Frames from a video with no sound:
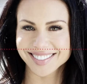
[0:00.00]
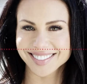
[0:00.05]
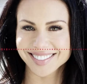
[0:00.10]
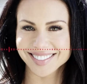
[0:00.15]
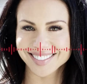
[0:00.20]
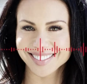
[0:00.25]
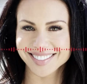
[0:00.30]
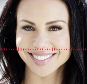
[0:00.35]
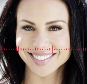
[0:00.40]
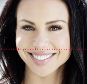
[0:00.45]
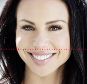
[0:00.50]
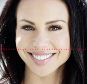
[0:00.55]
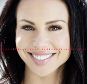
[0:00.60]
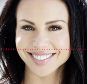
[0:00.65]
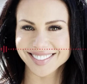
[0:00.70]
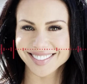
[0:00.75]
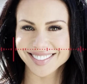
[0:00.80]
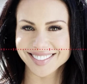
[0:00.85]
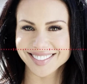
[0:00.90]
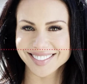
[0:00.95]
And that's actually
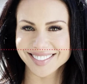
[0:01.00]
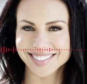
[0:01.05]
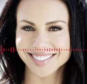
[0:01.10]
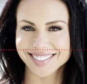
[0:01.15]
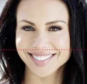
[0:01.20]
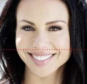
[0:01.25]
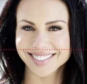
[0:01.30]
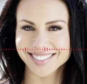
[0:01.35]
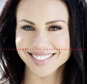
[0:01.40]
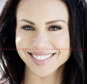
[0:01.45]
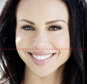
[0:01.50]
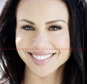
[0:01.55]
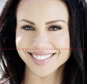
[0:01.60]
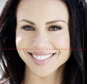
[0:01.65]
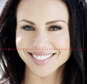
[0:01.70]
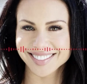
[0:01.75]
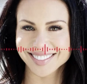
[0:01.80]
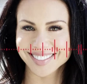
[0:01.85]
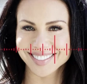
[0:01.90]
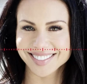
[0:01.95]
a very important point.
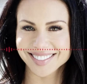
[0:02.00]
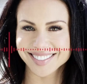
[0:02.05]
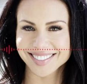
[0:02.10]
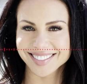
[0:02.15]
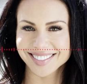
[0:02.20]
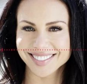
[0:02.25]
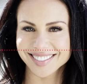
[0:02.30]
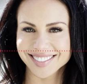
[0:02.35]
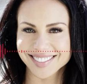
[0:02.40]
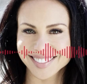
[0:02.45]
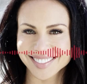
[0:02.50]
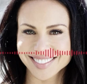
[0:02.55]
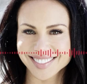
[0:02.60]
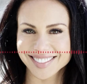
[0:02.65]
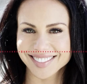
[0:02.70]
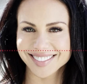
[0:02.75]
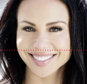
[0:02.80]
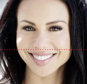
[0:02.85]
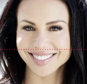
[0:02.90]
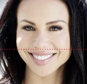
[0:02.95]
Now, when you're
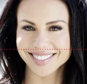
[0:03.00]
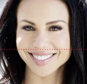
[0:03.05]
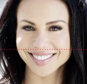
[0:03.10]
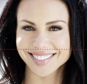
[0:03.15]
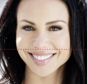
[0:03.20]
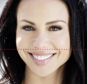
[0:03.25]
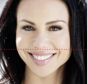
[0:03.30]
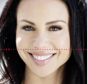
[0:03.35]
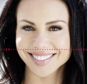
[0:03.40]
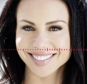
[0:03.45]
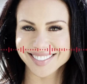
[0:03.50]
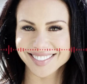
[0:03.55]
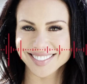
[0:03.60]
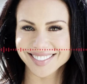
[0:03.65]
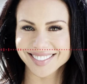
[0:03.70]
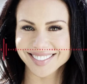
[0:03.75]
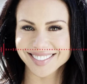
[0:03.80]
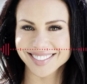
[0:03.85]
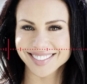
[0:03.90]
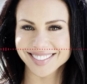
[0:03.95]
young, you have
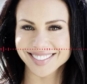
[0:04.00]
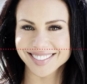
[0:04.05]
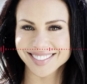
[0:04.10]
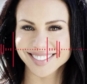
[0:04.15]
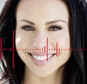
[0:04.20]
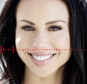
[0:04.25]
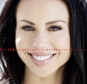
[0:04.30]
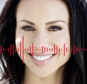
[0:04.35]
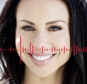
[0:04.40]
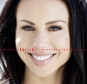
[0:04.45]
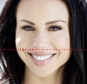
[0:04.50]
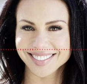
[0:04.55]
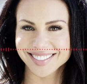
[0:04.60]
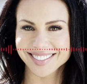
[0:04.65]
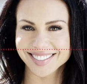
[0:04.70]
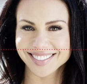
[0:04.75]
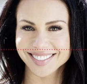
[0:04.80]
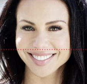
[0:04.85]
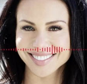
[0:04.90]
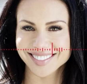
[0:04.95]
a very robust
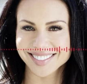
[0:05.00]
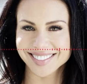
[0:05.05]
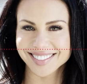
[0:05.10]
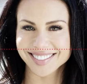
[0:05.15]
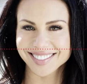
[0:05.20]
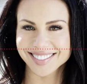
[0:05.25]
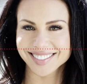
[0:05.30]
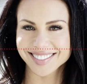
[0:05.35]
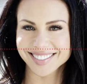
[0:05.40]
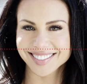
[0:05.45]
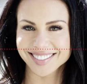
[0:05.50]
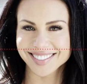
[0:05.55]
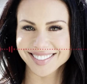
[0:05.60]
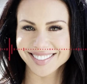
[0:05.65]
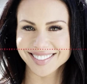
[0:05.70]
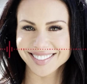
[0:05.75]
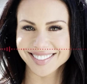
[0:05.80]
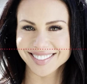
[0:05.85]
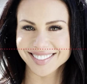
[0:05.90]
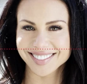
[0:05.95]
response.
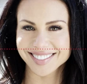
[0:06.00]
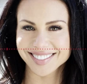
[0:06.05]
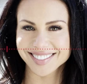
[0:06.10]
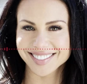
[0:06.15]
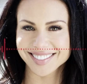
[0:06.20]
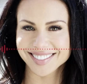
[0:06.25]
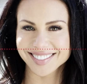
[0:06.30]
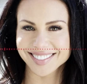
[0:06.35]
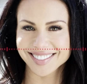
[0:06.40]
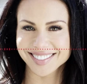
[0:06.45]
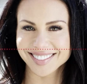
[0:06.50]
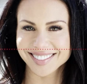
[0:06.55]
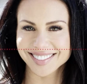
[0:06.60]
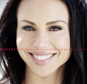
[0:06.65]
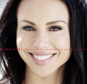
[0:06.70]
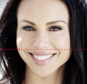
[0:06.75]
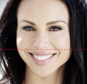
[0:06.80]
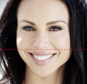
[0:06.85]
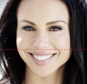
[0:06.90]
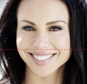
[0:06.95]
So the key with
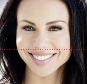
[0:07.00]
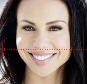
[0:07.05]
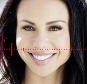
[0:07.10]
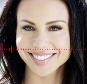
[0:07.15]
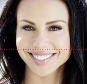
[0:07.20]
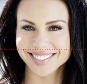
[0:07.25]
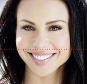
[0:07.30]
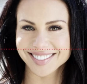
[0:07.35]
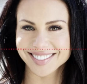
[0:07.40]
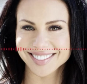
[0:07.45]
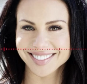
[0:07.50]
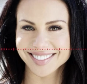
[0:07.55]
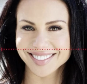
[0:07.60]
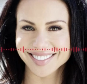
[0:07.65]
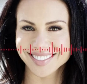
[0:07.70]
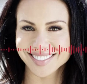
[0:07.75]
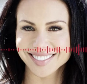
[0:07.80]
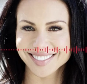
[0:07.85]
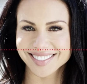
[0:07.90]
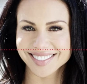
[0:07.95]
leucine, this
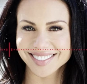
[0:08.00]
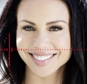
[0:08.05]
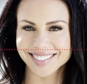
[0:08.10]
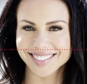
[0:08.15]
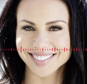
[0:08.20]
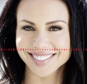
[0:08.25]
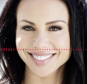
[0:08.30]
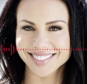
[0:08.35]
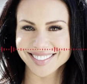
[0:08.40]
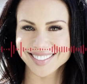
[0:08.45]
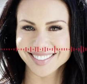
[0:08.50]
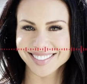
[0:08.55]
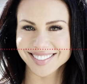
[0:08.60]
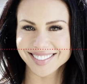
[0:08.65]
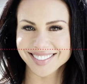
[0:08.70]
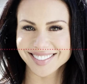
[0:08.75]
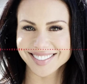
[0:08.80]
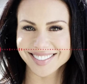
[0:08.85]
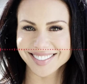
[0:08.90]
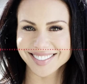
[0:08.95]
amino acid, one of the
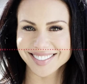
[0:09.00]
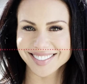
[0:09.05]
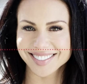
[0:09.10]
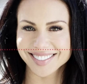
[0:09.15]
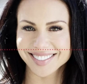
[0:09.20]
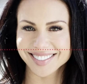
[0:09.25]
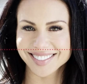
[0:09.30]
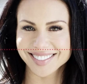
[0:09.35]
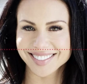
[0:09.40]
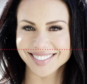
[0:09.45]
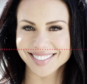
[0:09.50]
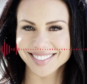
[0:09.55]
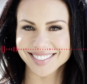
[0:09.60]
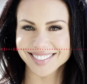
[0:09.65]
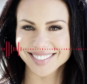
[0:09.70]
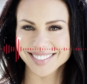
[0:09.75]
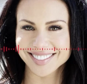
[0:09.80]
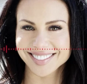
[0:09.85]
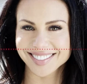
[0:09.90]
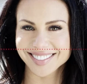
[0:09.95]
branched chains,
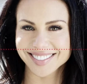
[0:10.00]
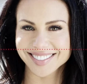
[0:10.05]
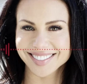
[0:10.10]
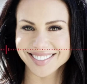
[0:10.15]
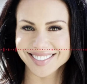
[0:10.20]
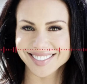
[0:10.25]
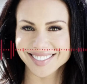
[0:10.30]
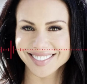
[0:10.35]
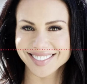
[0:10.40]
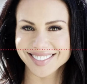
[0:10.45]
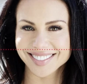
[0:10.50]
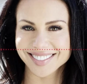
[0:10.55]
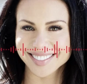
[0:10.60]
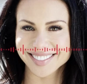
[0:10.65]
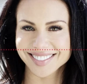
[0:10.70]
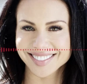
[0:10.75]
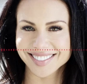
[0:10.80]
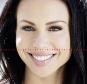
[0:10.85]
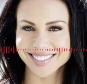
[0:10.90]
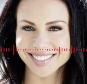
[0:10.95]
that then stimulates
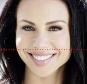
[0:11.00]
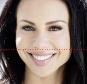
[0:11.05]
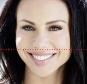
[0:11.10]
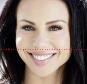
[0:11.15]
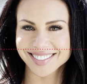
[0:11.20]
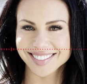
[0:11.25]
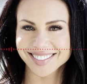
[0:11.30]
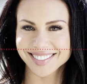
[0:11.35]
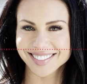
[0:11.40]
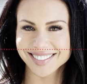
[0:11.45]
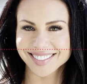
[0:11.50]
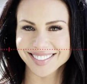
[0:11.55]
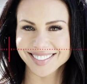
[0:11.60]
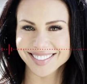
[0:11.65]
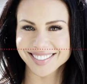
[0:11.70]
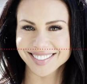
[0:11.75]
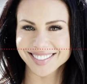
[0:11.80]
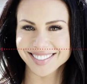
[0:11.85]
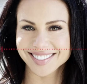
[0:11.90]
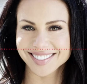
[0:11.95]
muscle protein
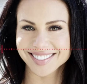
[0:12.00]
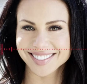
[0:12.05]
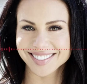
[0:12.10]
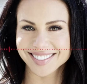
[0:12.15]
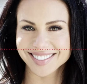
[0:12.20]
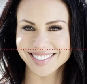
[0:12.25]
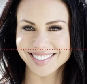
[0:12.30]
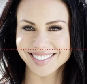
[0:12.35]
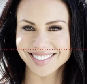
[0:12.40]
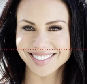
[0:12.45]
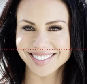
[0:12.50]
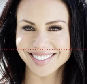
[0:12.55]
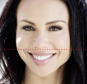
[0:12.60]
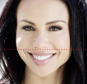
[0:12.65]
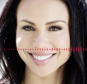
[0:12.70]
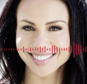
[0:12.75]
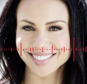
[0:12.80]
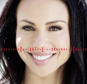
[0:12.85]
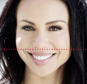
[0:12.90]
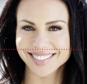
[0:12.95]
synthesis, which is
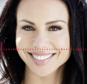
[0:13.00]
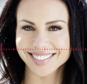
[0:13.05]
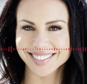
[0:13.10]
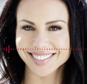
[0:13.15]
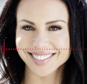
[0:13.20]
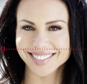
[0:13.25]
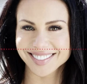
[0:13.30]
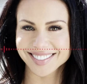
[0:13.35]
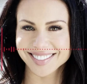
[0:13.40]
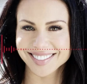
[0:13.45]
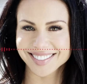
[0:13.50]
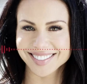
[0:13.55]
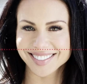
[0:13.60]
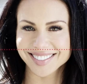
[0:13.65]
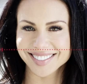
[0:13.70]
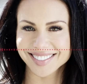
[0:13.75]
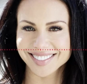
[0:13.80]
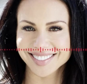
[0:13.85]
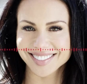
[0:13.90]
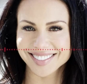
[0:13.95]
really it's
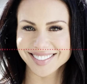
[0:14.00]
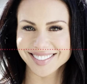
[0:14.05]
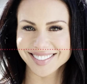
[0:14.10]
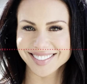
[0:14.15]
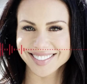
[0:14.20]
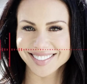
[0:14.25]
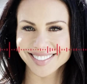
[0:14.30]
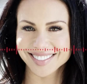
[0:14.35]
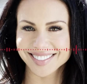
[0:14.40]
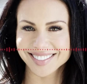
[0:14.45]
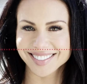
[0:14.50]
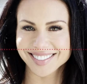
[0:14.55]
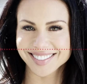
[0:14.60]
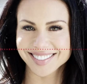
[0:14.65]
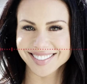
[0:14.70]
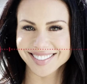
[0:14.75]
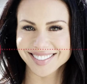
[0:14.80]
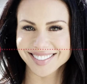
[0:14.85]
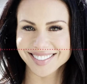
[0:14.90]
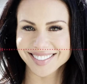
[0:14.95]
an mTOR.
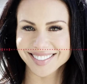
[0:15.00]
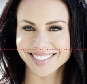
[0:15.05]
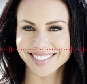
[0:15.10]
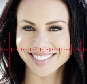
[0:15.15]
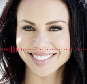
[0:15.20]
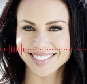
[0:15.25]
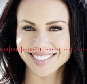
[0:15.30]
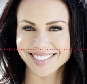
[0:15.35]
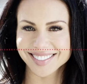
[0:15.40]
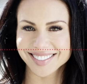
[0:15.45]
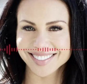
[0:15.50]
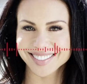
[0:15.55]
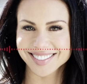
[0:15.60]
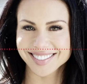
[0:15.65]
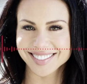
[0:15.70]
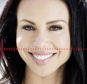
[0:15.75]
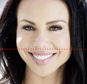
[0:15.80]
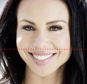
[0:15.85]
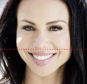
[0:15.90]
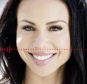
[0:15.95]
You know, you've heard mTOR,
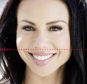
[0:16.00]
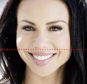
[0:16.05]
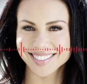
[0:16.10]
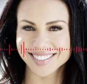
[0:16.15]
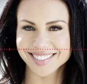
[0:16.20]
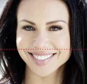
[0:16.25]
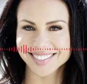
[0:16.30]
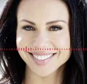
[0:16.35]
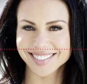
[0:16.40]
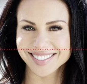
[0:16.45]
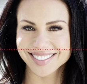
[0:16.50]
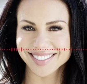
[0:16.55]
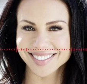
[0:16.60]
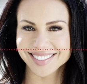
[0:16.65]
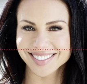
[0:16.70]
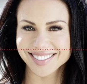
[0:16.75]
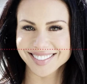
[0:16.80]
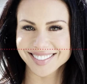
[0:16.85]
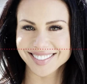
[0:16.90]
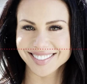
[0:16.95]
so it stimulates
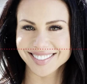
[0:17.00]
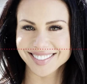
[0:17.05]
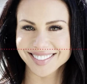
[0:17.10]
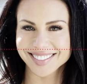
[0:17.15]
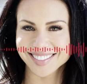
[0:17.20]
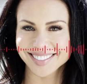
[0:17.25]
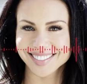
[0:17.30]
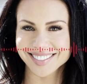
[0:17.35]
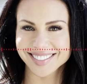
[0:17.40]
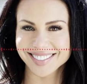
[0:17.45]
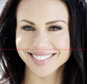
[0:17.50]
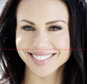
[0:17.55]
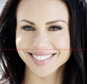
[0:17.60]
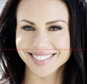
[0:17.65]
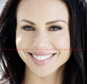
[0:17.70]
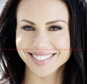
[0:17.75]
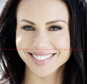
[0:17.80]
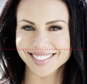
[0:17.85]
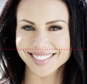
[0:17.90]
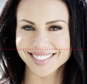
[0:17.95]
mTOR.
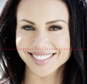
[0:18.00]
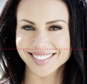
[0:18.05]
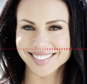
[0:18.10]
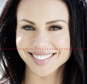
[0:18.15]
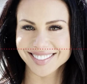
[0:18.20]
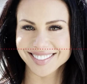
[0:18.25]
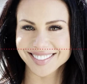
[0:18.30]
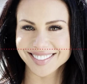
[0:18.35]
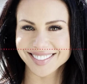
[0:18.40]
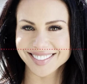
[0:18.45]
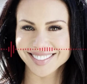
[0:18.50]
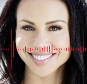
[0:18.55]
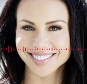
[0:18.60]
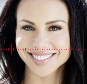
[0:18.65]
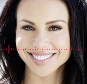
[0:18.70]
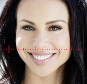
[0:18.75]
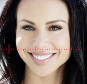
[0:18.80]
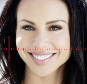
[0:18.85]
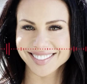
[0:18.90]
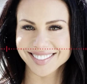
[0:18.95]

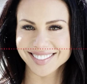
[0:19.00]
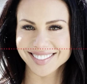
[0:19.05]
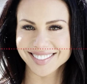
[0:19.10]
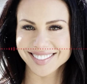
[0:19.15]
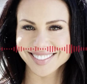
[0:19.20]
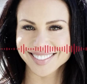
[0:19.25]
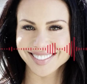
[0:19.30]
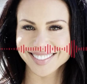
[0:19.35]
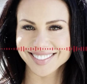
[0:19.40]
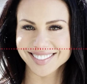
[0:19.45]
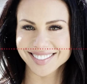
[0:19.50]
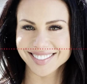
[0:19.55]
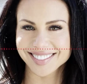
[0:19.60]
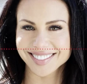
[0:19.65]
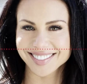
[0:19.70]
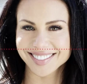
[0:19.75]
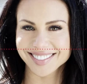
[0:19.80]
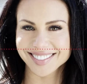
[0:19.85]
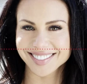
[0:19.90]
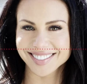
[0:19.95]
When you're
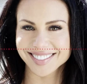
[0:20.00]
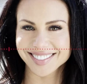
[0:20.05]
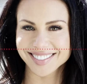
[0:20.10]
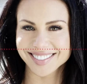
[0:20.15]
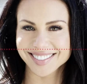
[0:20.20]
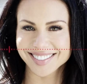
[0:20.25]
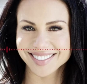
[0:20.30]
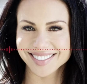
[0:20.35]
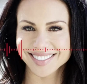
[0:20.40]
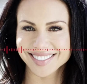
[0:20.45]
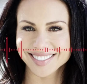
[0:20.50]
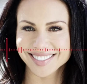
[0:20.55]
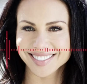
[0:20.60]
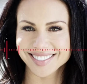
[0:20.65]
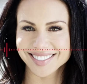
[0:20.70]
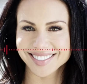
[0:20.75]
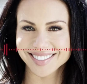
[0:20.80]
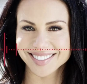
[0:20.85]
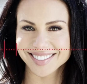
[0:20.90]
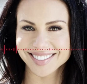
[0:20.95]
young, you can get
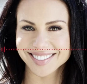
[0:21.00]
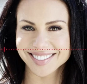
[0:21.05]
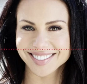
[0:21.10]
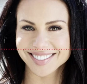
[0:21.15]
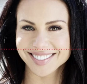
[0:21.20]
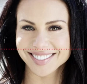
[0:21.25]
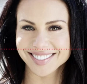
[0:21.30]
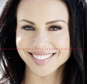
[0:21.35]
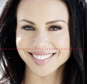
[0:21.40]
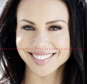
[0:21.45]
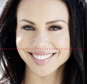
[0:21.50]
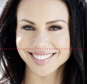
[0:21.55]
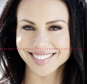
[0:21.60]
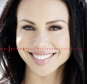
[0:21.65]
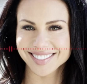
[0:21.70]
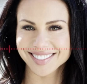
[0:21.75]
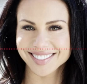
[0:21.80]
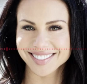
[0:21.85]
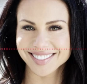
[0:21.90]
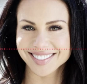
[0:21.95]
away with
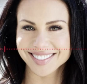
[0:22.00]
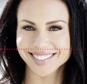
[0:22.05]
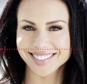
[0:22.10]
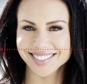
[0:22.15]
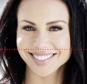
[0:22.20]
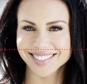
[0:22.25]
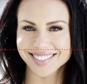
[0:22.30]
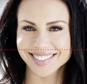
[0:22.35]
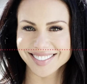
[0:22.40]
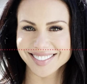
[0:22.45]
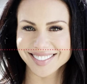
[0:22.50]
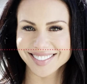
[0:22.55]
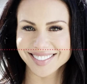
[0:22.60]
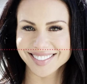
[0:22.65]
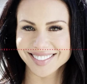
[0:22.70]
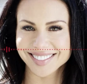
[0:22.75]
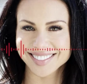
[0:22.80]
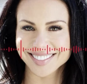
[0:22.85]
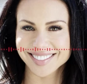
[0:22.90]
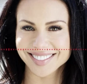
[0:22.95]
maybe
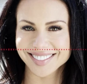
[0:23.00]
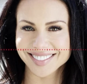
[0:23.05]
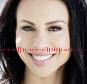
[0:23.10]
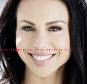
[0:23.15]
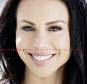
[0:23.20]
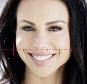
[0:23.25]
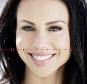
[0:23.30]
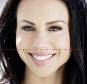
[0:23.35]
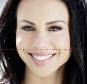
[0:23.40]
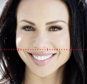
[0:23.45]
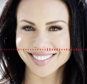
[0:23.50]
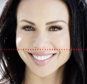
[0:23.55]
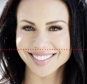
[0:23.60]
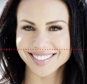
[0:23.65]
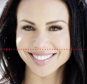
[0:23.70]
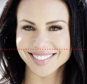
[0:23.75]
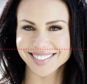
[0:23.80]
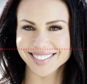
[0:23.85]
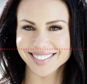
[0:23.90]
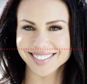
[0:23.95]
1.8
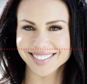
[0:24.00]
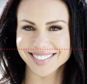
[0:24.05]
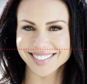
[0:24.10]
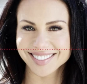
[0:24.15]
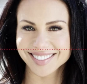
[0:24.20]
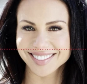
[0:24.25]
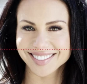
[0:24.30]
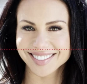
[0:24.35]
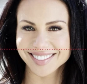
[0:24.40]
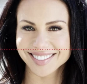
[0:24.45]
grams of leucine.